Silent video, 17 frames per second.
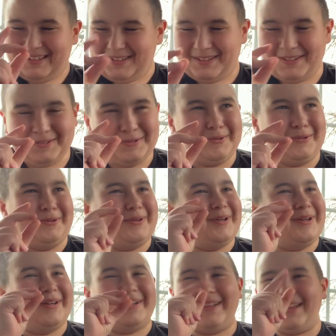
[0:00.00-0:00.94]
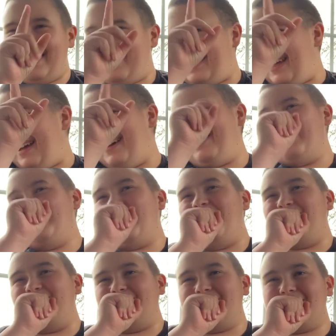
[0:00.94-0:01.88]
Dude, that, that,
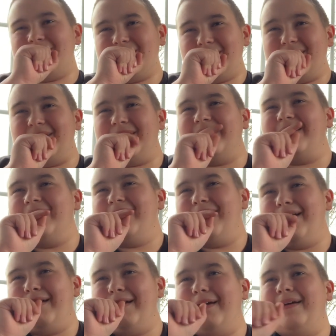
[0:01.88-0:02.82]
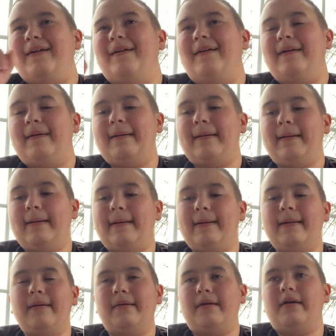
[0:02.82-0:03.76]
that
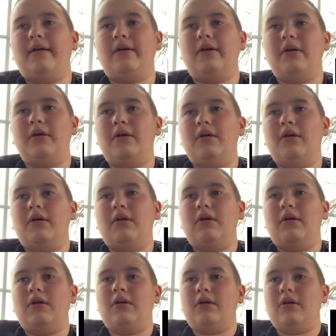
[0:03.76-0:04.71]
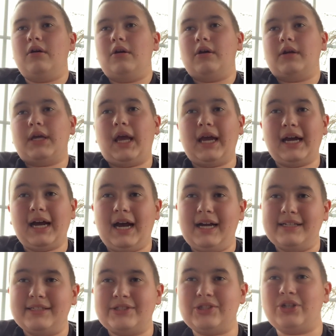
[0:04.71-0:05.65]
was... Okay,
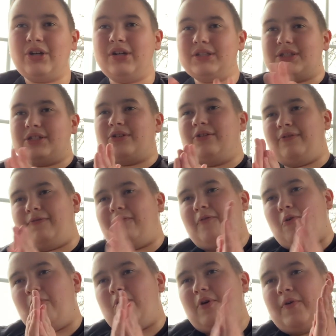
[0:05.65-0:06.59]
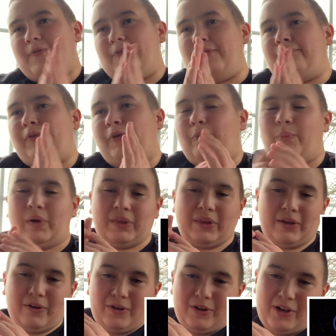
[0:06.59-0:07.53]
guys, so let's do a full overview one
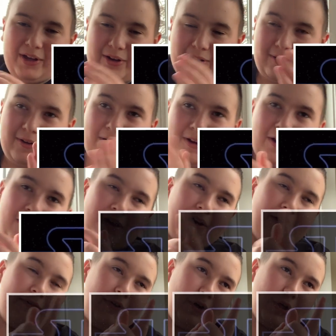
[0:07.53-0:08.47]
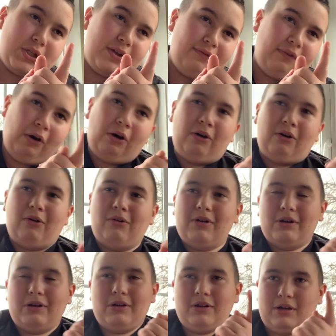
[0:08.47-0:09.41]
year later. First of all,
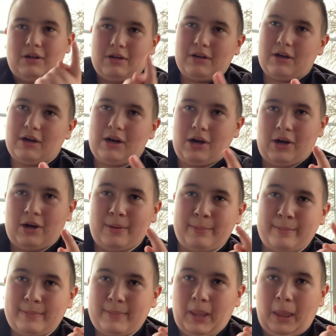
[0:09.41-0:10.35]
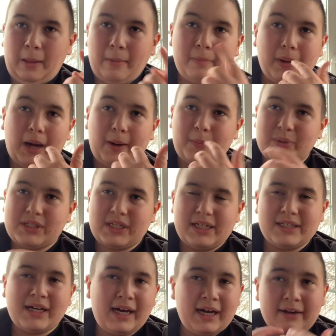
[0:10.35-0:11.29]
um,
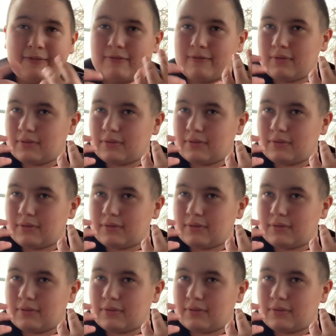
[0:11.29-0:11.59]
Palpatine laugh